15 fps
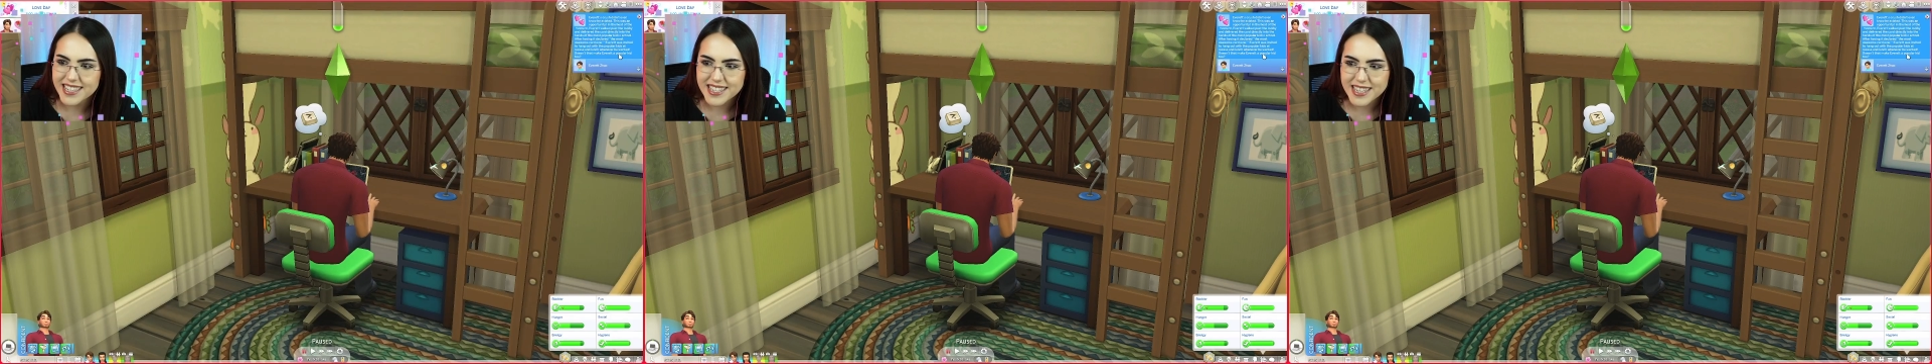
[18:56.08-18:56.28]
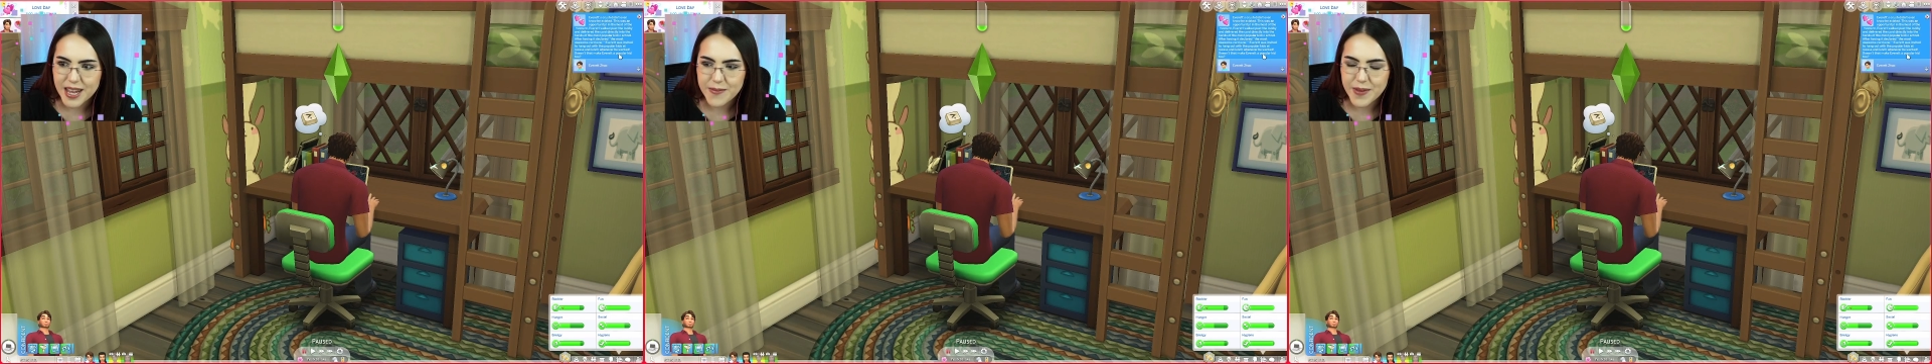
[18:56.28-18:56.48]

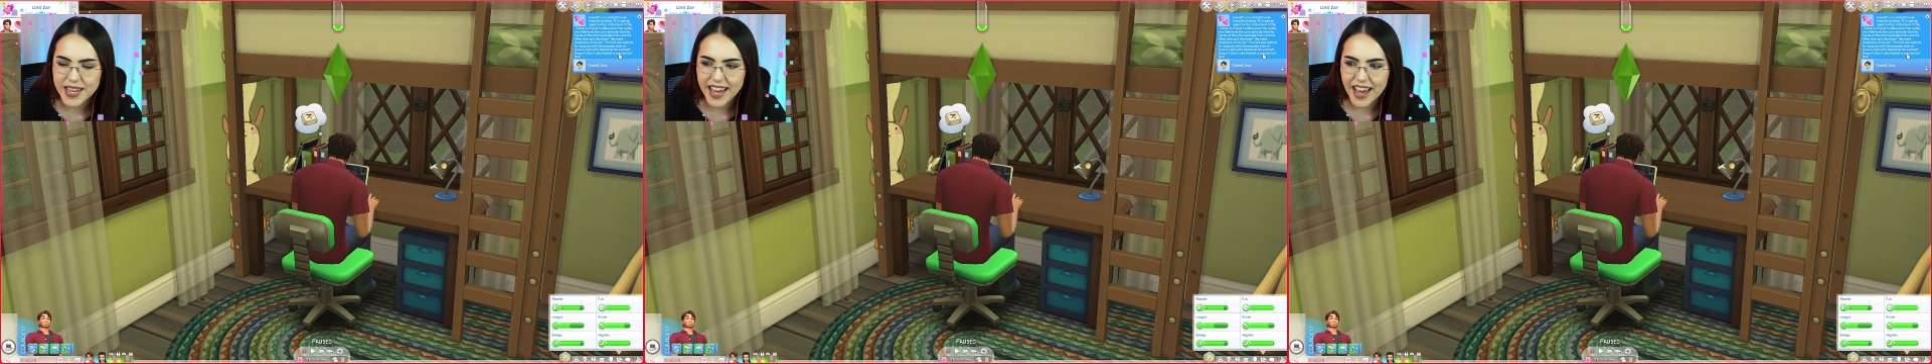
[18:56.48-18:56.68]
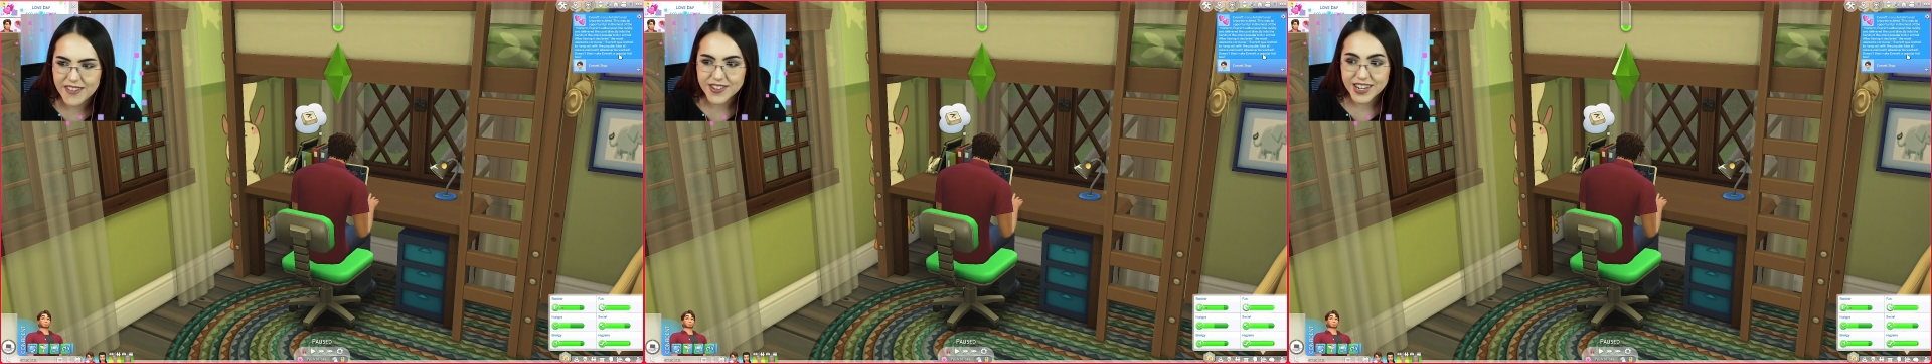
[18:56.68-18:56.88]
that make
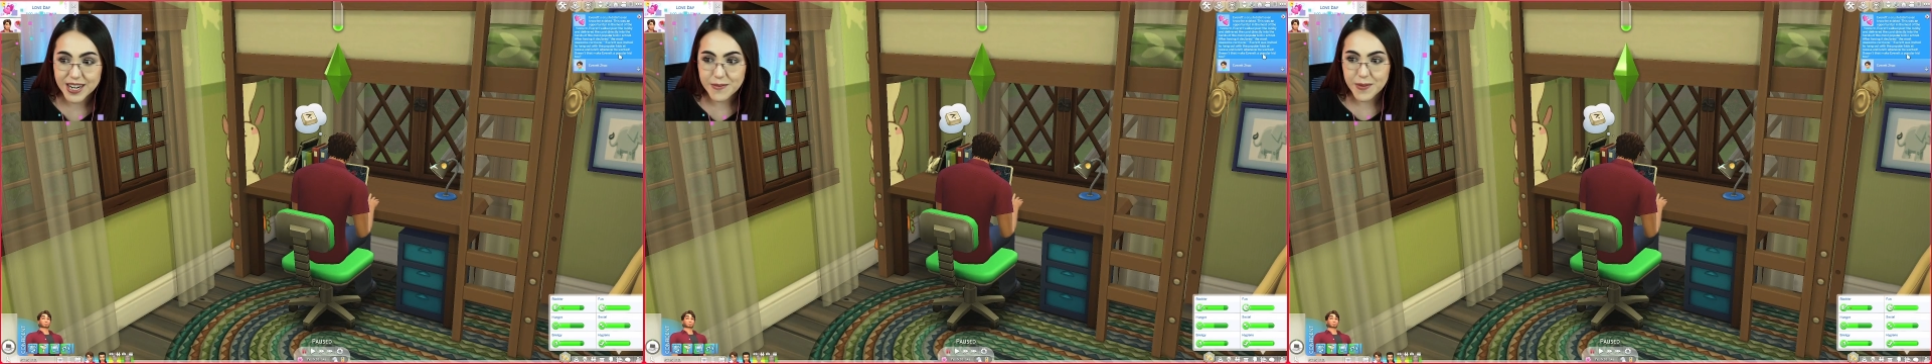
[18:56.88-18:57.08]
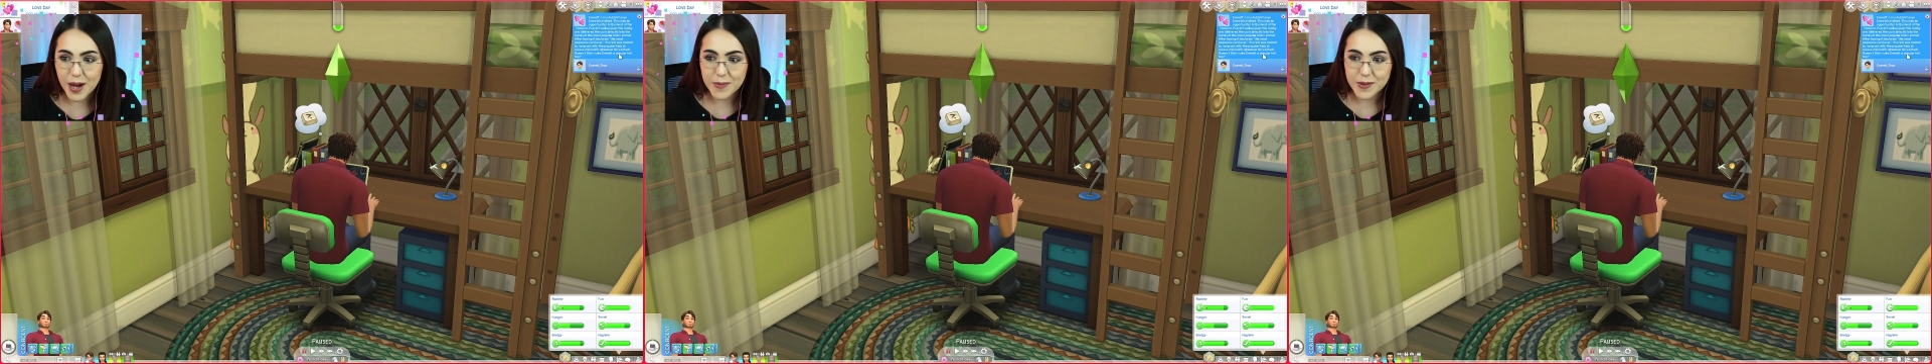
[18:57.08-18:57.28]
Everett
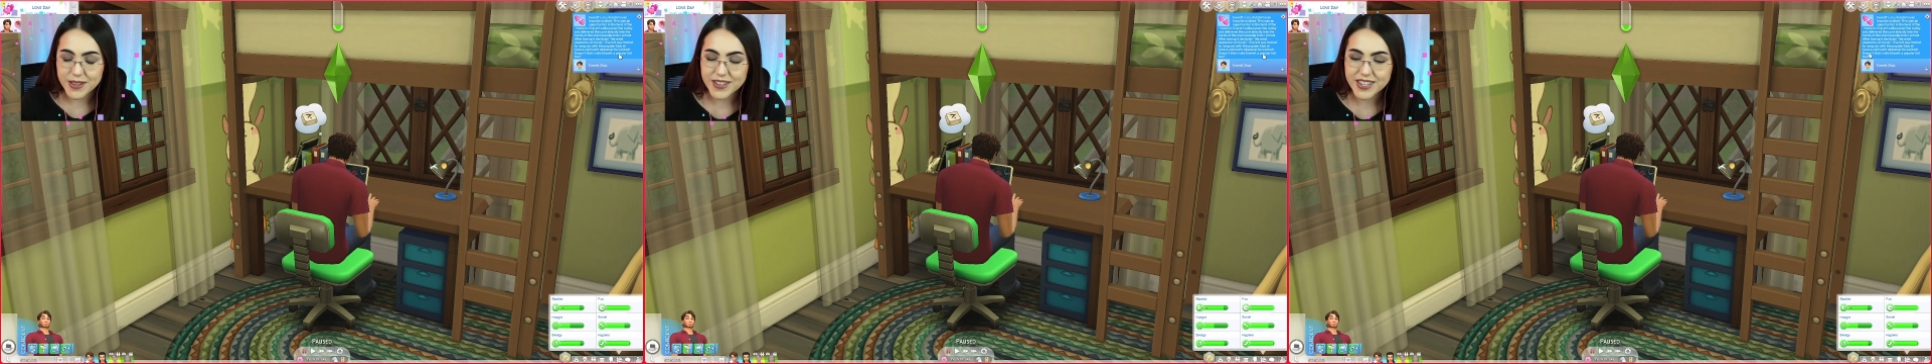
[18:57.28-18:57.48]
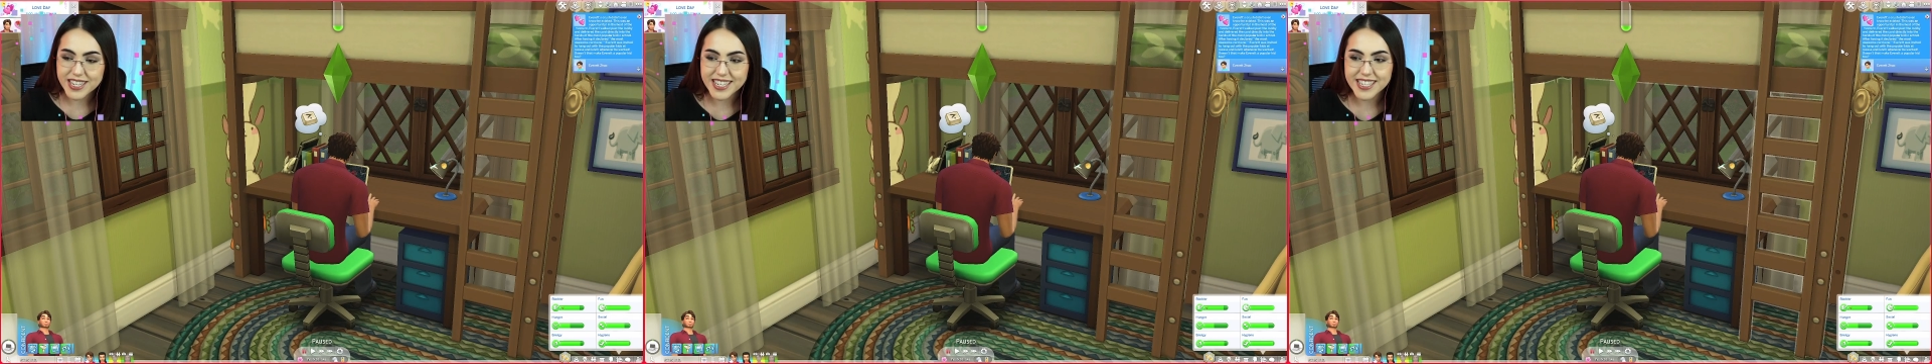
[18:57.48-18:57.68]
a
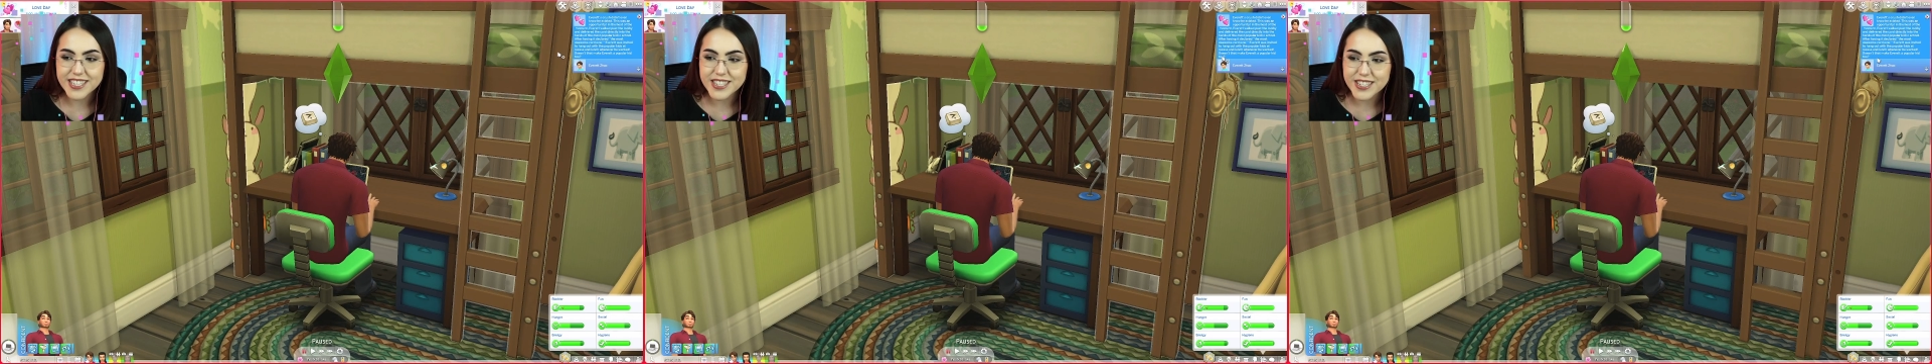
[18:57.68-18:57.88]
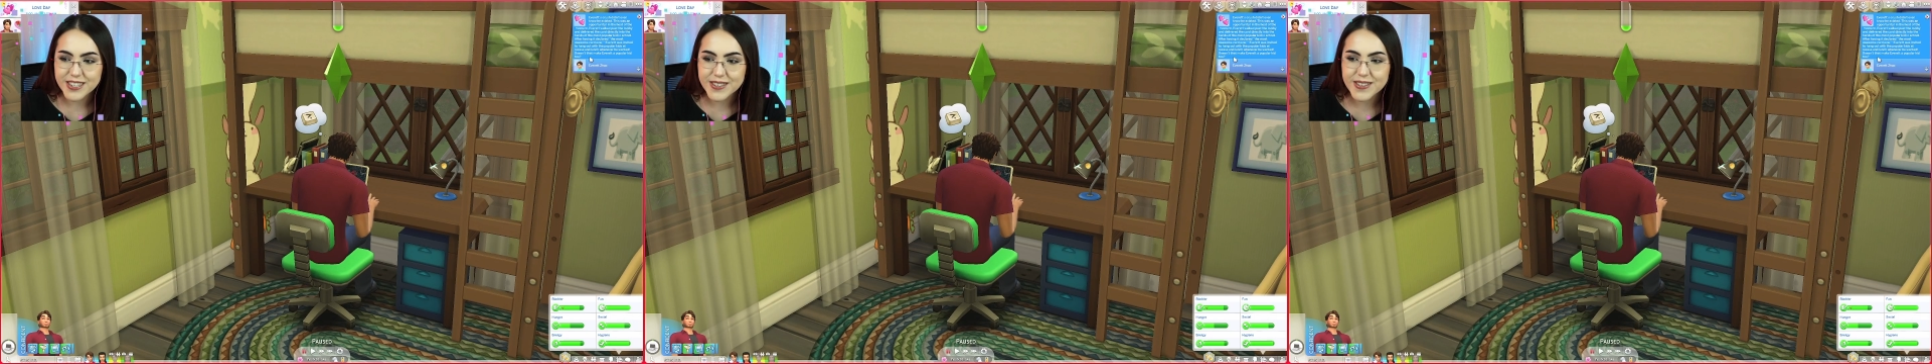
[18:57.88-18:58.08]
popular kid
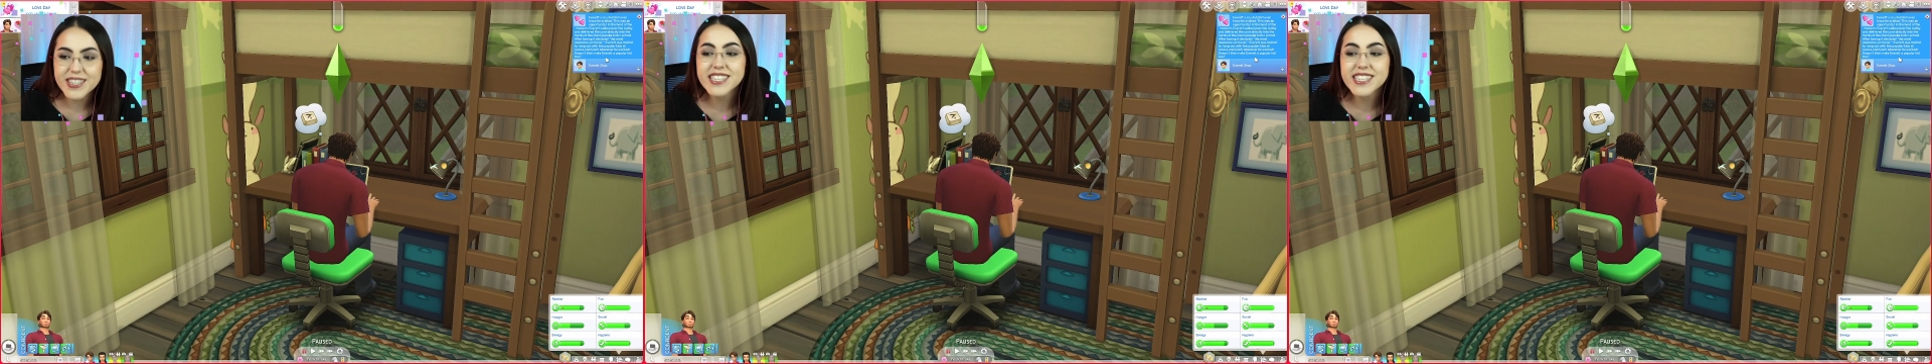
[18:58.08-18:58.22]
too?